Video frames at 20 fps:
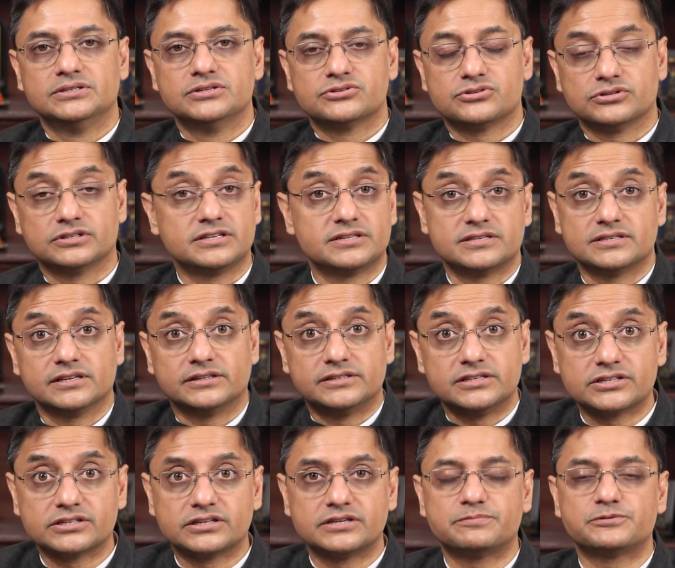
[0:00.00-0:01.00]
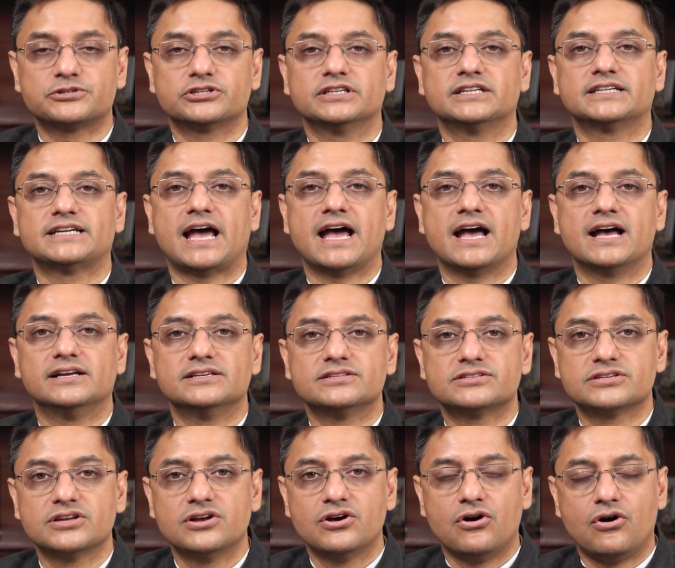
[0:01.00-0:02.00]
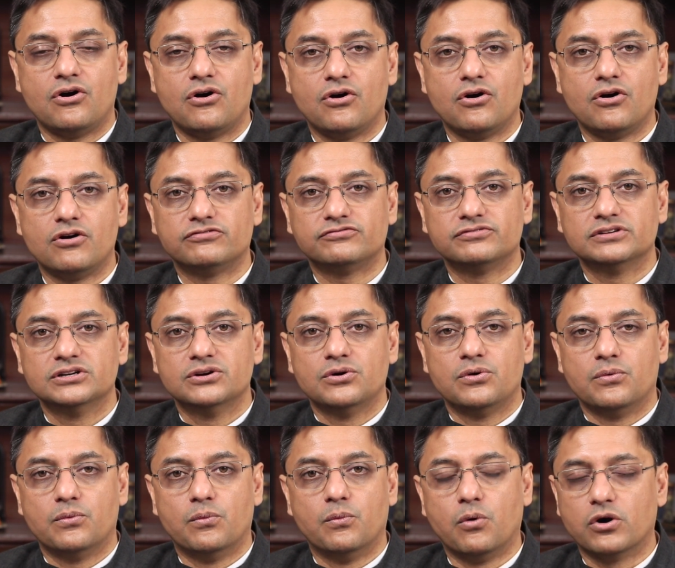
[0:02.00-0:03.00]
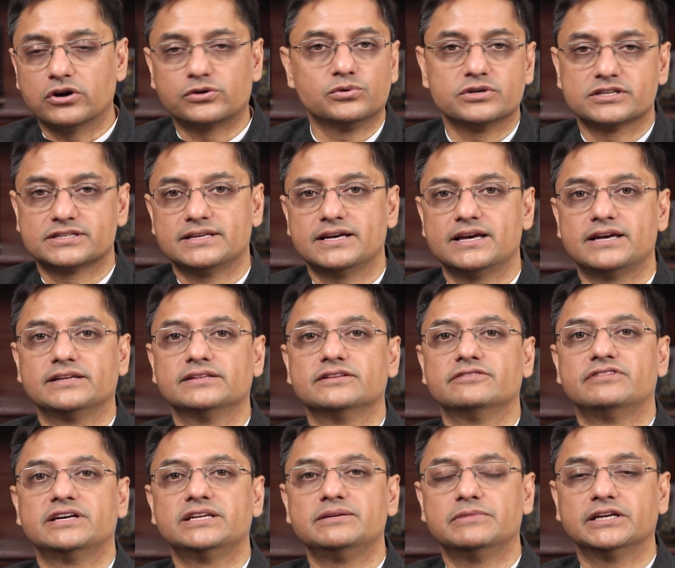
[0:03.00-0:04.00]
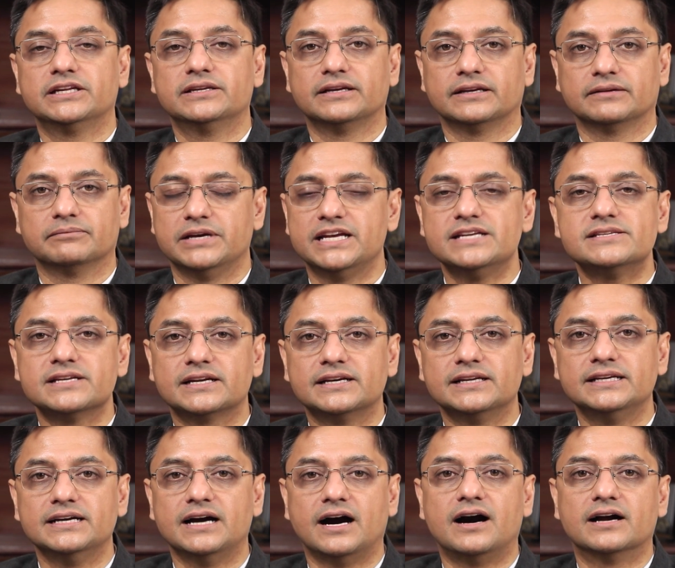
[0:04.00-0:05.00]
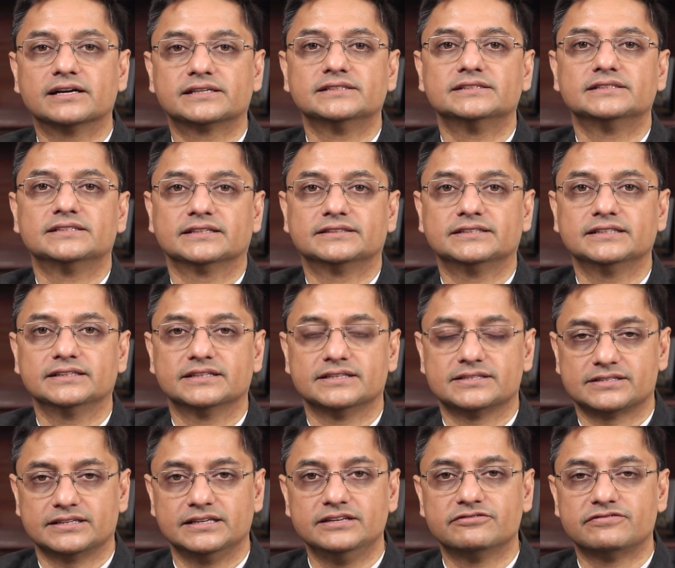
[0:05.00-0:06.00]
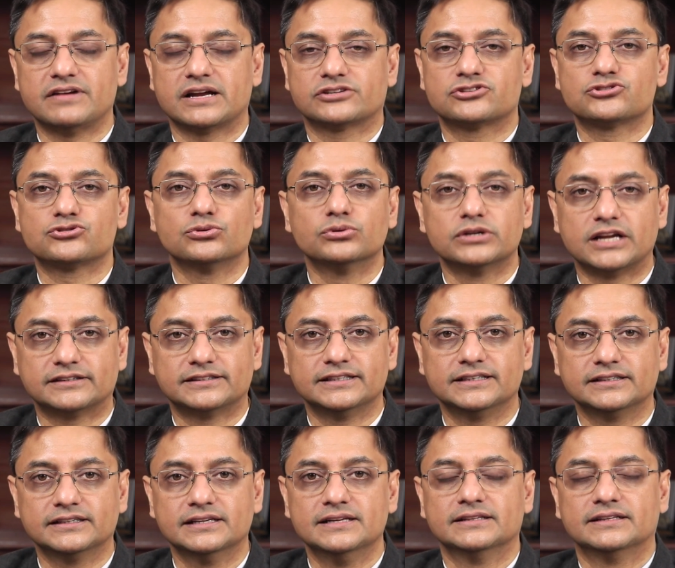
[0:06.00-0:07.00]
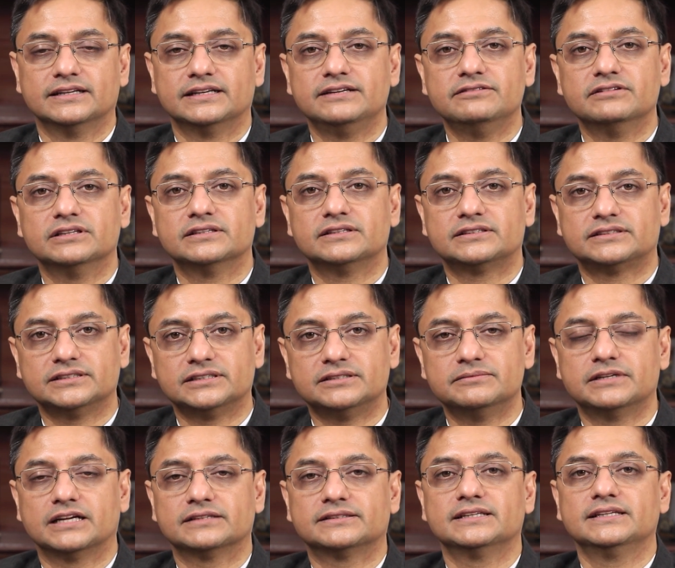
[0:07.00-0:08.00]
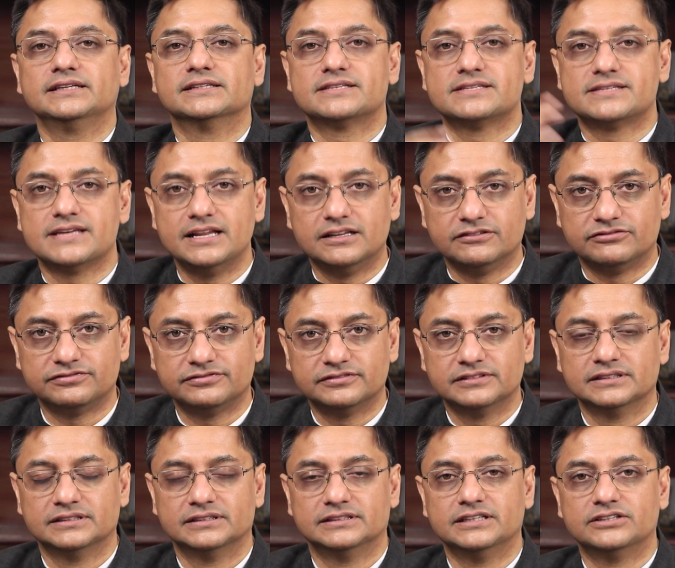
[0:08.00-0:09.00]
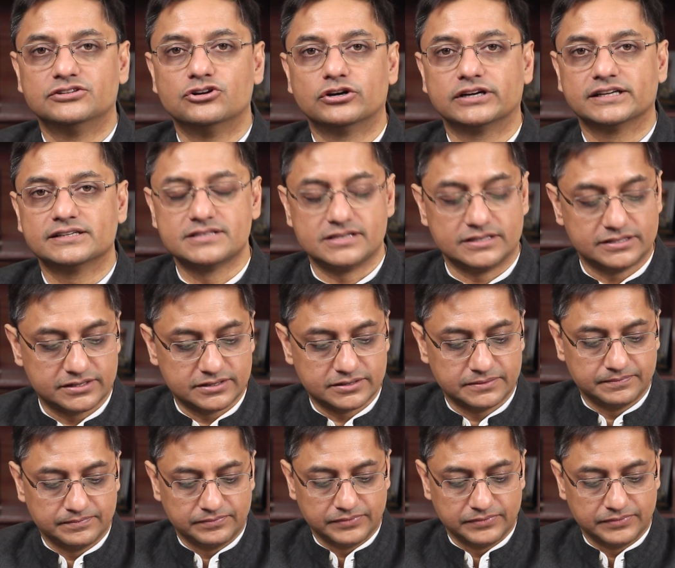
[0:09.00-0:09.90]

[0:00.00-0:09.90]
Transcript: So this is the description it has of what was there in the very beginning. Basically utter nothingness. In fact, so nothing that even the term nothing itself did not exist.